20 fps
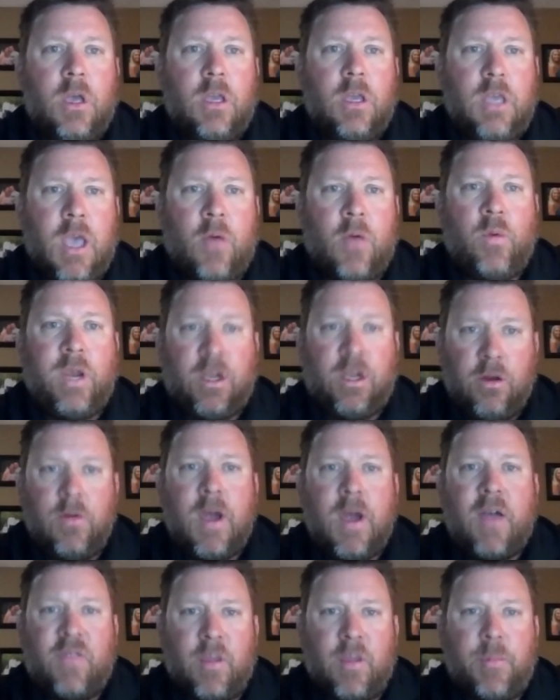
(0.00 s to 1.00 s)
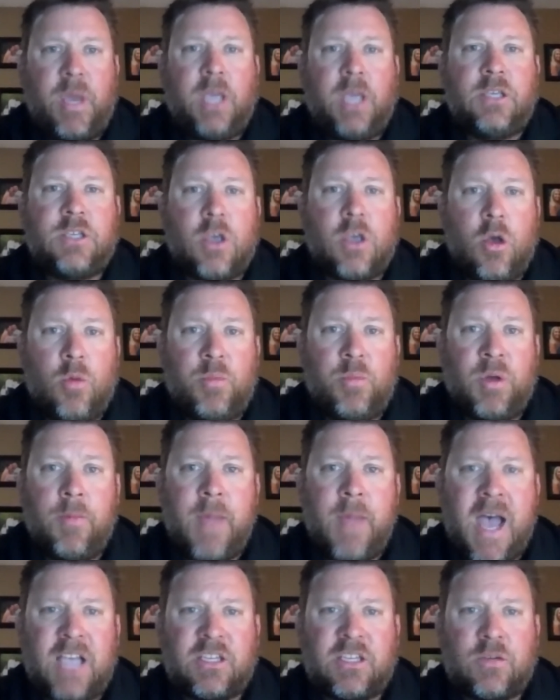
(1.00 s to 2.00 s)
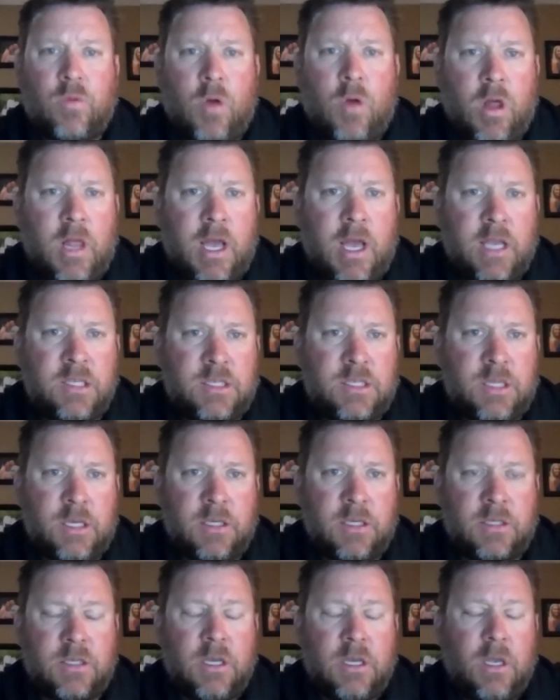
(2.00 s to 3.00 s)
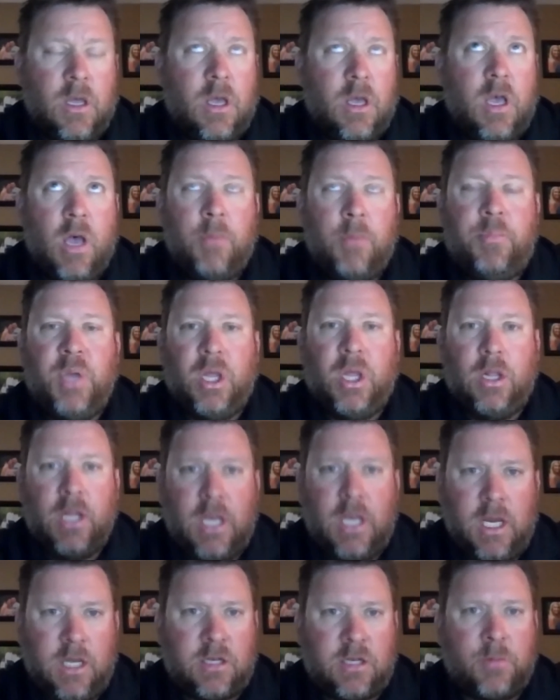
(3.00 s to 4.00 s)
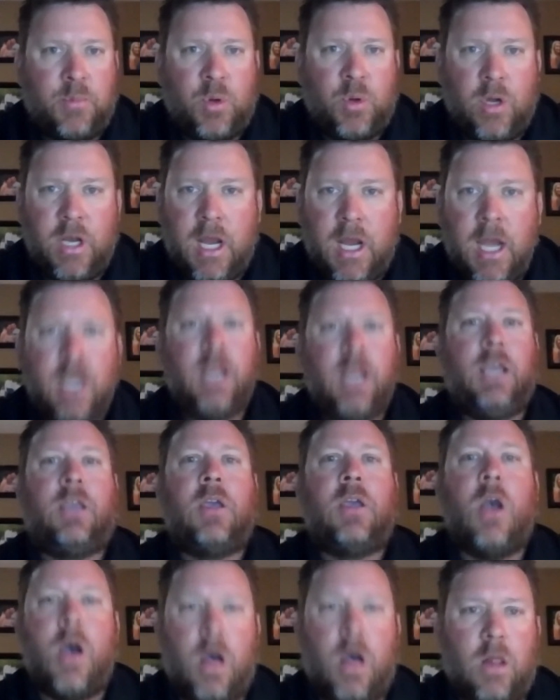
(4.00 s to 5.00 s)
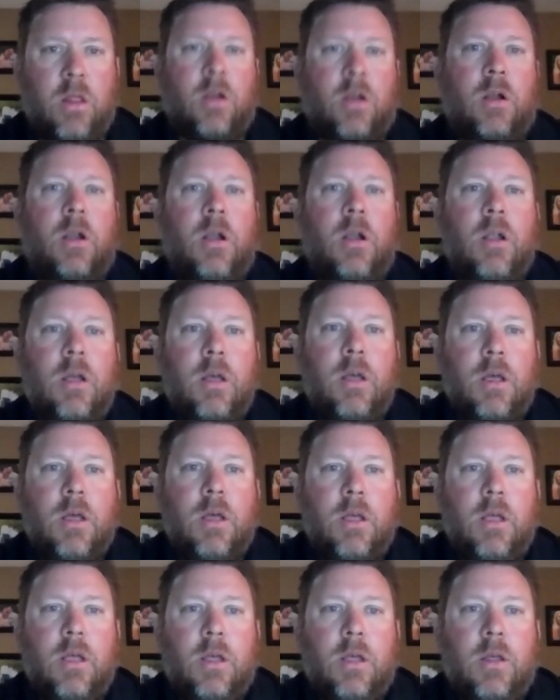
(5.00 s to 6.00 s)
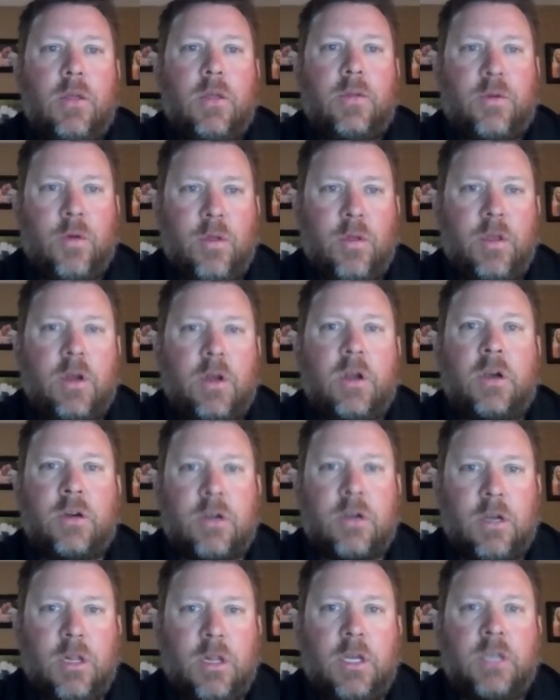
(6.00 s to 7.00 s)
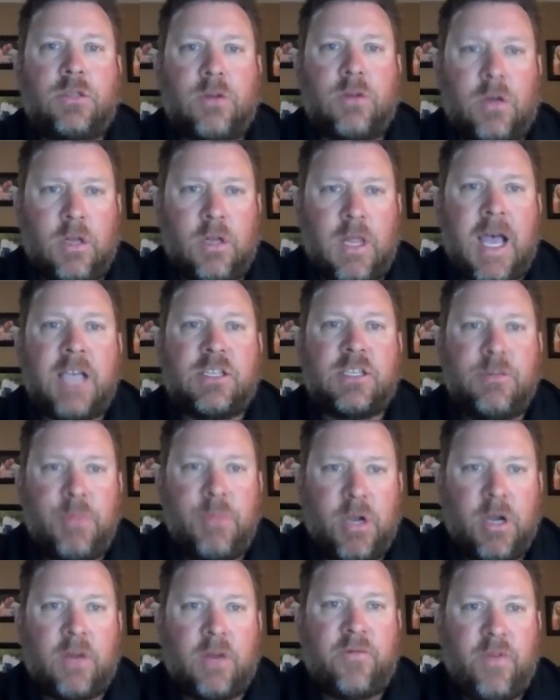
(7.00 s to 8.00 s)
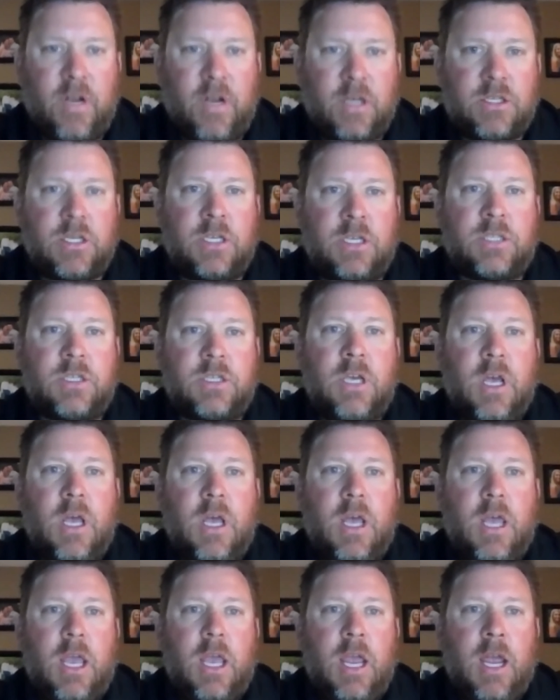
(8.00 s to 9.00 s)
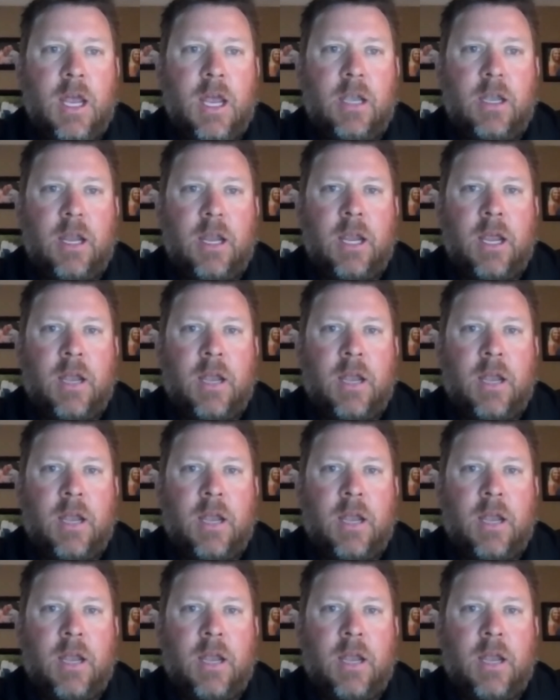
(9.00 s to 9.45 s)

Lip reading: yeah, we do have the base coat, but Masterwall has this ability to put any color through their acrylics or elastomeric finishes and